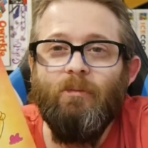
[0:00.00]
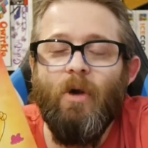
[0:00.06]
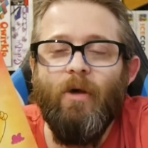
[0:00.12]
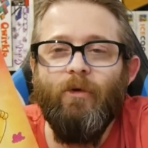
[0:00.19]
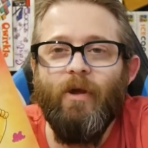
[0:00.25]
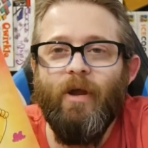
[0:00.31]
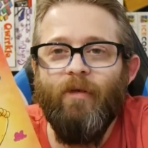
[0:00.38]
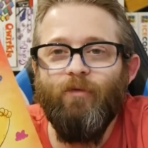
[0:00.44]

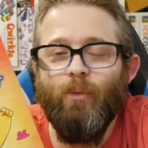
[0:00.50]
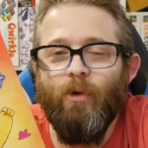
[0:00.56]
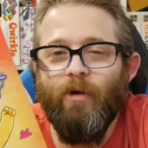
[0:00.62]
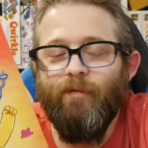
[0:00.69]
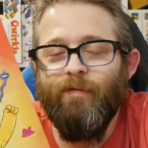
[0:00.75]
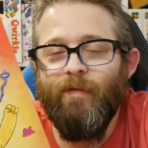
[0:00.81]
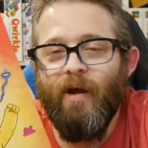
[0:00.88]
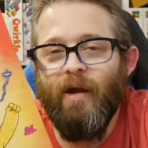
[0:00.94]
Well, you're going to have to
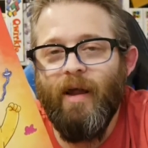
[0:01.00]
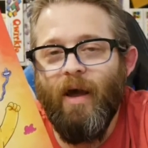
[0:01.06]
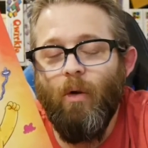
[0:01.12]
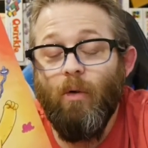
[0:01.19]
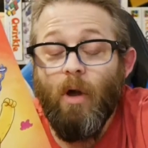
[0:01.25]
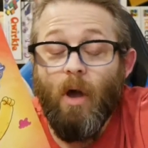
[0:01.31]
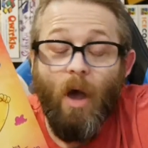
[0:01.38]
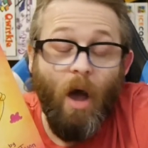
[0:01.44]
read and find
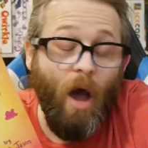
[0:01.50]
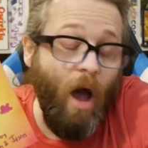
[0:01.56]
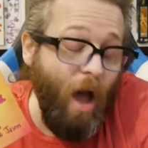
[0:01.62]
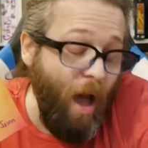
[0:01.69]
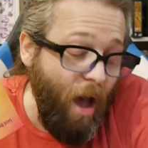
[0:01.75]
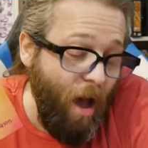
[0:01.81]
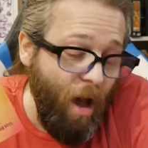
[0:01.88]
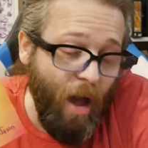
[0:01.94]
out
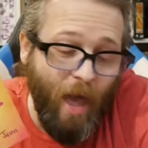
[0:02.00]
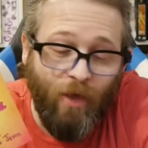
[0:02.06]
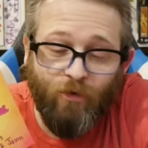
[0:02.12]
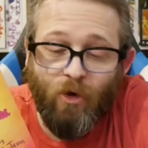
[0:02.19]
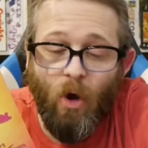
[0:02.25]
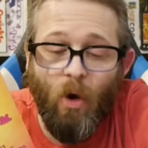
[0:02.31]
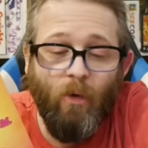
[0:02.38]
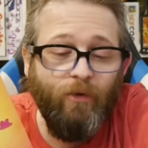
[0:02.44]
uh,
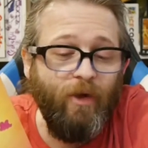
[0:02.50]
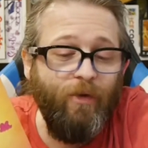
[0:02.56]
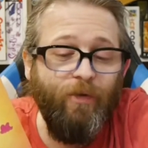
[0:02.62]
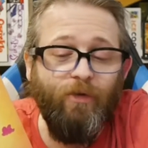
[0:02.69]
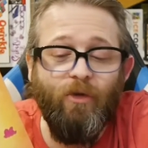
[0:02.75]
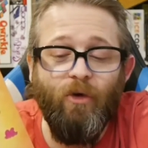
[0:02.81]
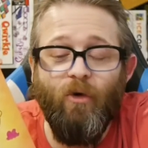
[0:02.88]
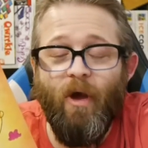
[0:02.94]
as always, I
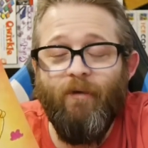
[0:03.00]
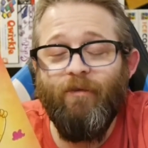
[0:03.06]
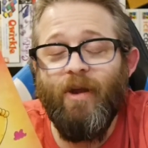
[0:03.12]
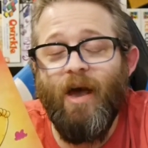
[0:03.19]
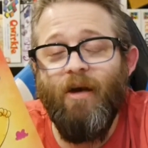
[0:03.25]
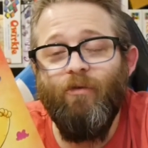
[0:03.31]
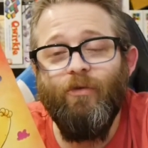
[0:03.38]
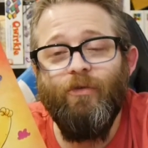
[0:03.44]
think the
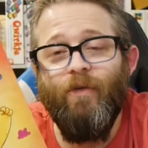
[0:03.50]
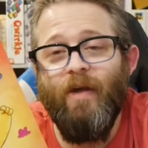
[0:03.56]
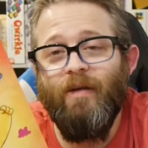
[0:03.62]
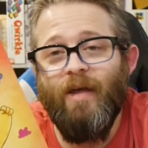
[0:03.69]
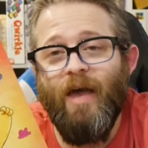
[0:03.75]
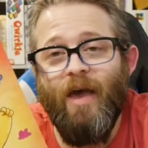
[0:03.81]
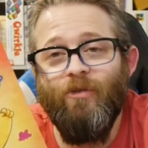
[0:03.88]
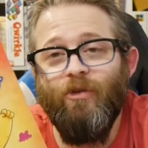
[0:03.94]
graphic novel is
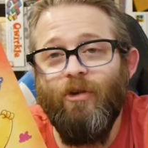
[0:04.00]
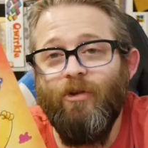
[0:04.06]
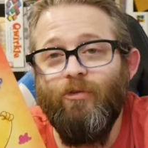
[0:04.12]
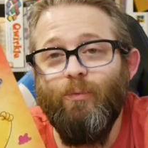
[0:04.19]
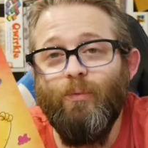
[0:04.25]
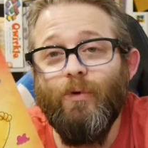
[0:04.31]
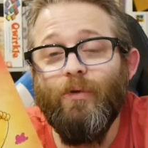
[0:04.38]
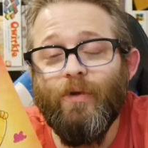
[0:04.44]
fantastic.
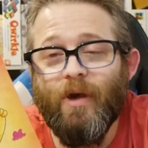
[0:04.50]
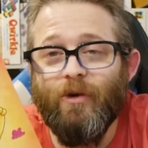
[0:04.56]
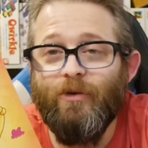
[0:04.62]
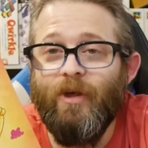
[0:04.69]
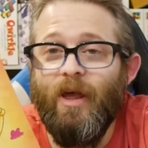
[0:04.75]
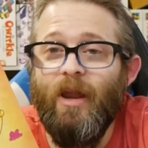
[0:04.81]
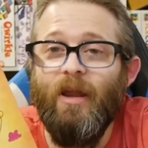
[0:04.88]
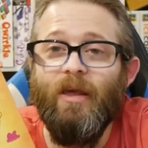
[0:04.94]
It's really
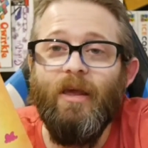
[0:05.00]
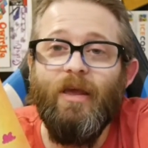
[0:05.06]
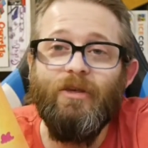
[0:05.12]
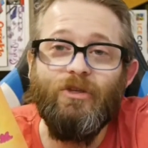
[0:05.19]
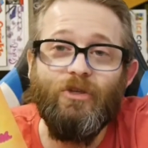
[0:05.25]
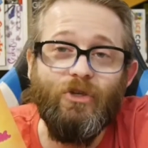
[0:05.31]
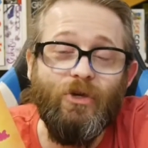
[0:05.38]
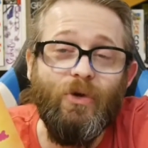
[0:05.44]
entertaining.
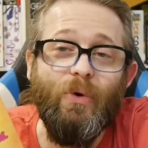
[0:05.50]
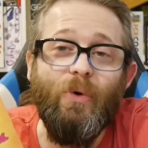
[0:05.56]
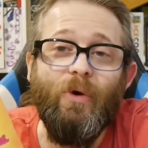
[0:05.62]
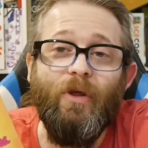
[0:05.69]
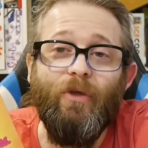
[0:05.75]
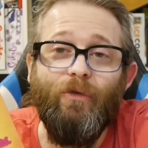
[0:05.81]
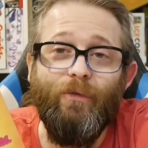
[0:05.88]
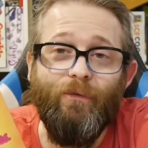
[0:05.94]
It's
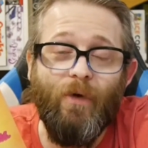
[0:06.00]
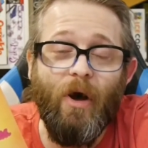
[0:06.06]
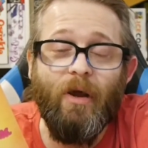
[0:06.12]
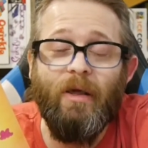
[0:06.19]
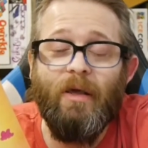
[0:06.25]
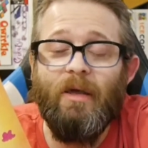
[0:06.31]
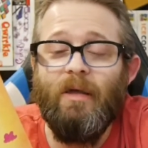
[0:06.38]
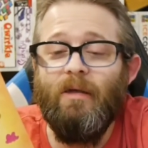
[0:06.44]
cute. It's
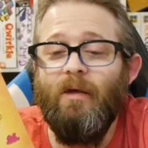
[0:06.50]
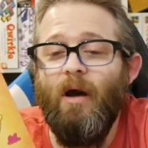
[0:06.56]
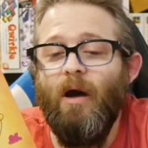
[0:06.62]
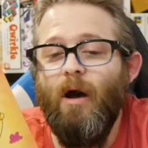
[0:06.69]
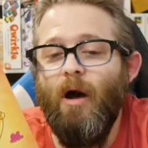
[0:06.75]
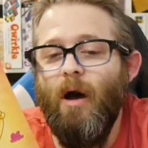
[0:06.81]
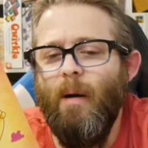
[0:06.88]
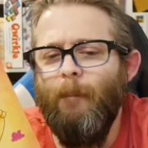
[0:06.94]
funny.
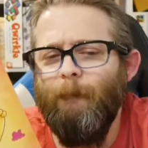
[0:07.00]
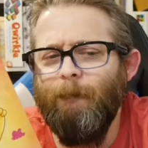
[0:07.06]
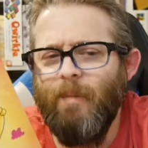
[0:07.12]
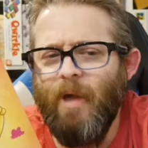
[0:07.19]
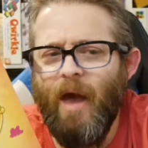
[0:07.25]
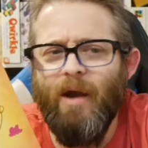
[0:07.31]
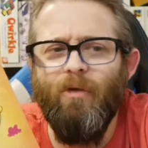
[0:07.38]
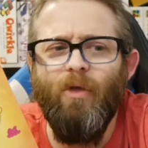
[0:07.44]
Um,
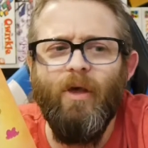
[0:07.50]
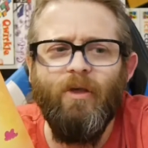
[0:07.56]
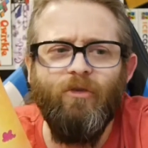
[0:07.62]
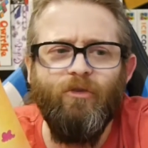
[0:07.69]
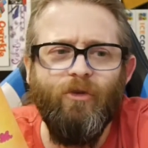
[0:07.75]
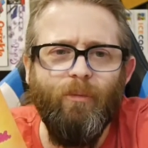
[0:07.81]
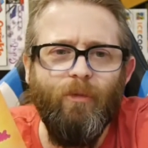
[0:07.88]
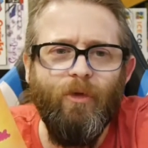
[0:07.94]
kind of
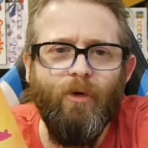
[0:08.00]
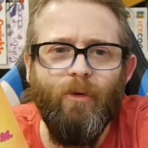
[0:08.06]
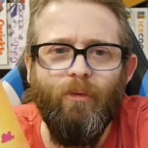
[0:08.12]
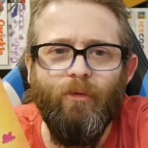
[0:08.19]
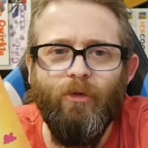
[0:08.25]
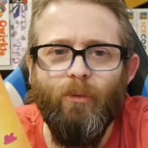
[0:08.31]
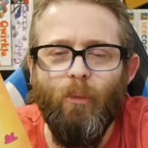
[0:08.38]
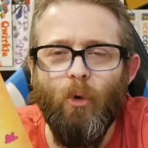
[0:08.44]
like some of
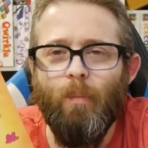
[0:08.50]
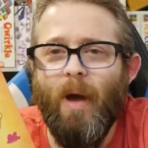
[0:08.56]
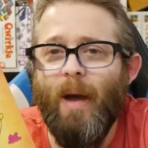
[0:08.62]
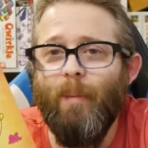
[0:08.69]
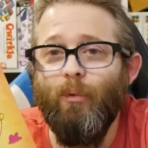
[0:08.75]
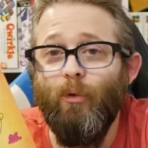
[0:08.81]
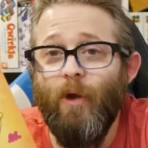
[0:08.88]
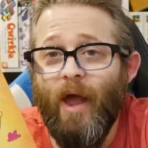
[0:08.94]
the the more
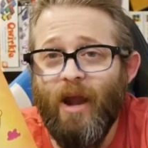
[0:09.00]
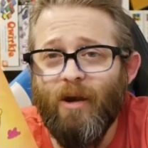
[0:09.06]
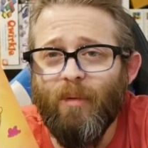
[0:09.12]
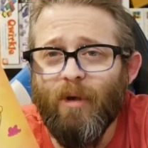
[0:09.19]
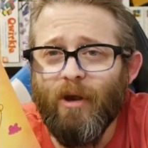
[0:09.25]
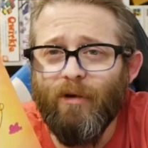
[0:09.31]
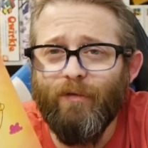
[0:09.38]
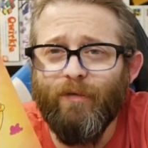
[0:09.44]
popular
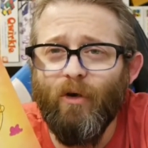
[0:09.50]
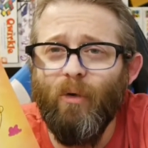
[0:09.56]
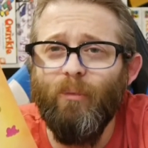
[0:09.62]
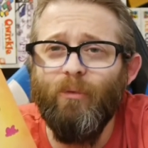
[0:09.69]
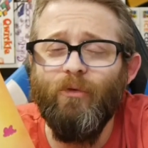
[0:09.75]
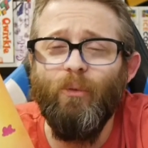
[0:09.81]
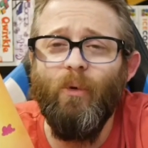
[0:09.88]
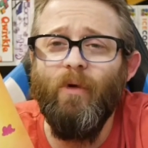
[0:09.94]
animated
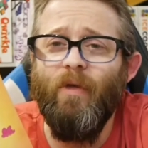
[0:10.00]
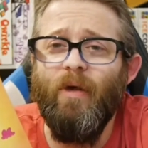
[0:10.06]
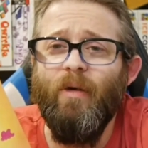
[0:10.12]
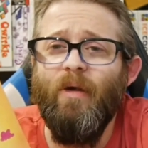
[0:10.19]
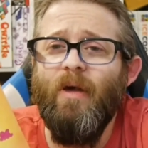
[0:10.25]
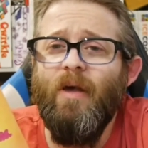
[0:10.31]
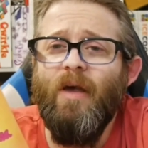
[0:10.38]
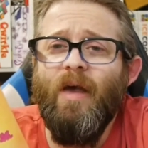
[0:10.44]
films where
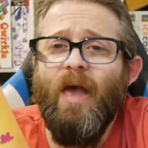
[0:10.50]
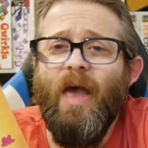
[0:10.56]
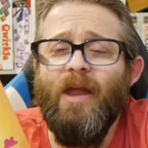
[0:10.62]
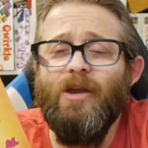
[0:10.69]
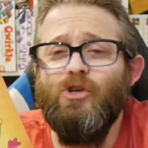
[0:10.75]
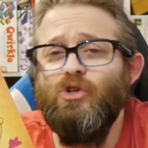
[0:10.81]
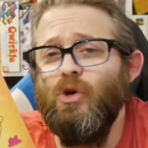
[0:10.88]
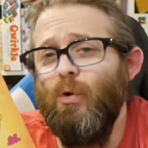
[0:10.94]
they
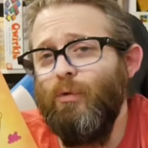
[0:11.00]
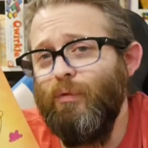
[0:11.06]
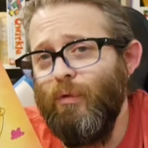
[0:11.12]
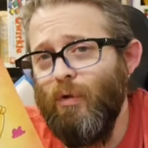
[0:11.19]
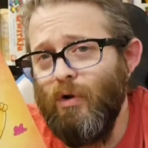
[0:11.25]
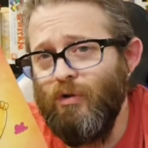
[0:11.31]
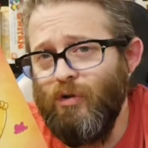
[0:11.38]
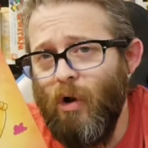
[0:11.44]
had jokes
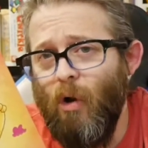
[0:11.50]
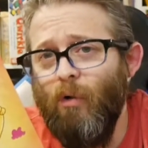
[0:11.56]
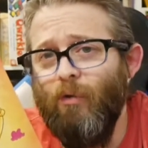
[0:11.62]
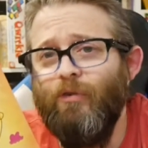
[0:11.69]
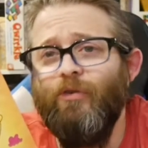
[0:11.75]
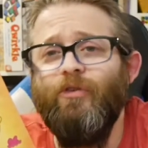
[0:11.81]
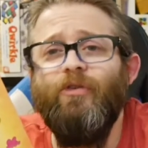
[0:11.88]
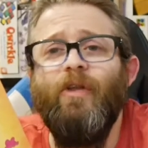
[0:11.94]
for
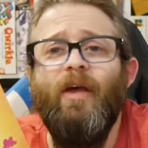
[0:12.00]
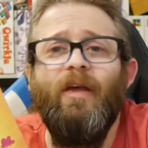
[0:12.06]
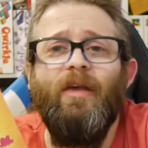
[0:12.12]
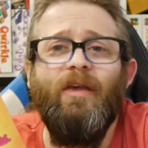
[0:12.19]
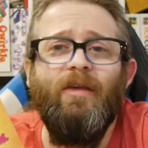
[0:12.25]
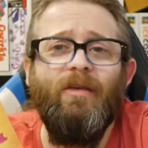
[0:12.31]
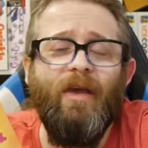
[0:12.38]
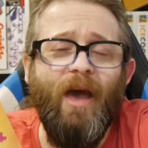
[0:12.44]
adults
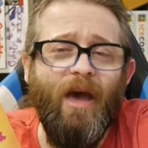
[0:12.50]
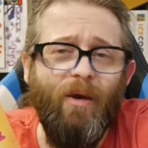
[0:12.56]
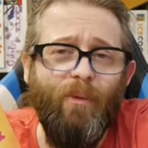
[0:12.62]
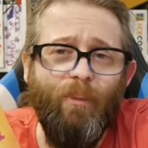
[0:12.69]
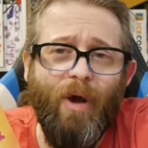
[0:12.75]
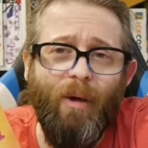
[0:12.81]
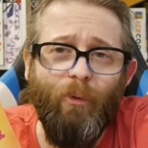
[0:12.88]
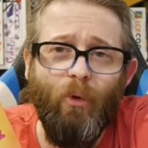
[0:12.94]
that kind
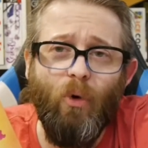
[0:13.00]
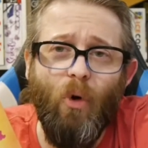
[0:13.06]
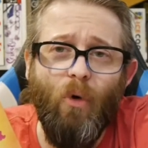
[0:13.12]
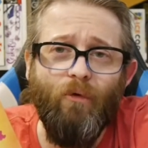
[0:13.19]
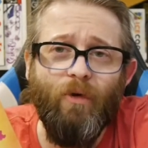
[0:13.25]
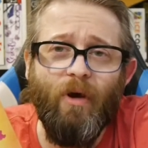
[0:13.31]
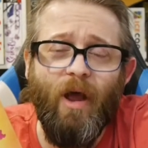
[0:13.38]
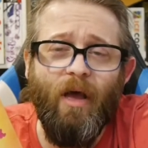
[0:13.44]
of probably go
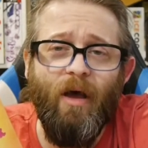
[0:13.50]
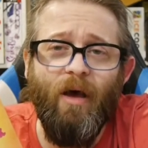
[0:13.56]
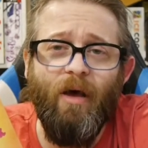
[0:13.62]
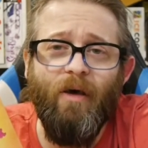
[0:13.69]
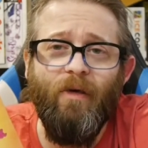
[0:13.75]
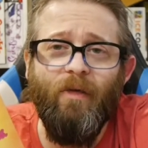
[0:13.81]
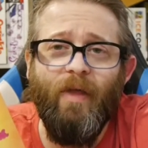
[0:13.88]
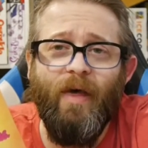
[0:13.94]
over
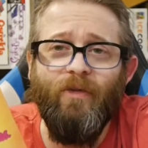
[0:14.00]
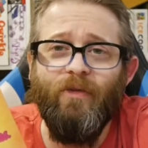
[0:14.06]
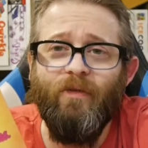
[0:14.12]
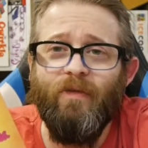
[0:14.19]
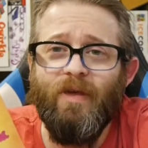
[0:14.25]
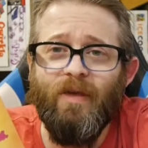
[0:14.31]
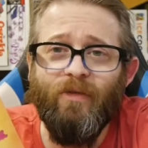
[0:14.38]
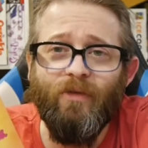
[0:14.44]
uh, heads
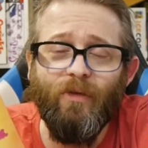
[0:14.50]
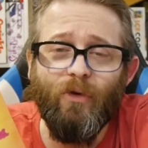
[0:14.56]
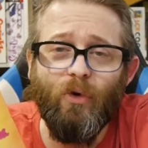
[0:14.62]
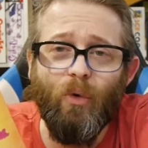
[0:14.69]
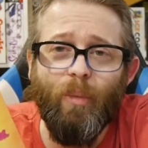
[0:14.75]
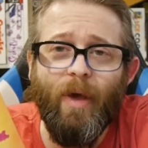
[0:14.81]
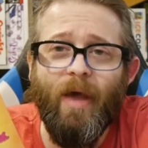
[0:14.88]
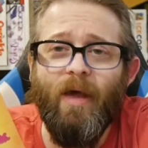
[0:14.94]
of kids a
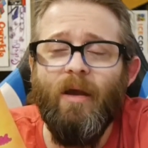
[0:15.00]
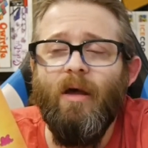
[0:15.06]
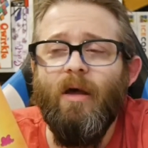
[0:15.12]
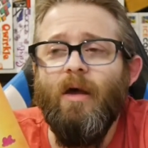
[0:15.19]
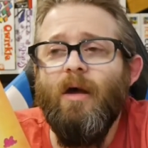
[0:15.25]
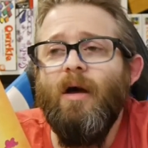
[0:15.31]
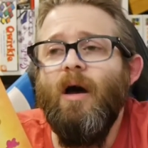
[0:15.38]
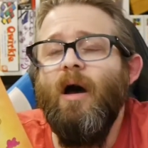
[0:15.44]
little bit.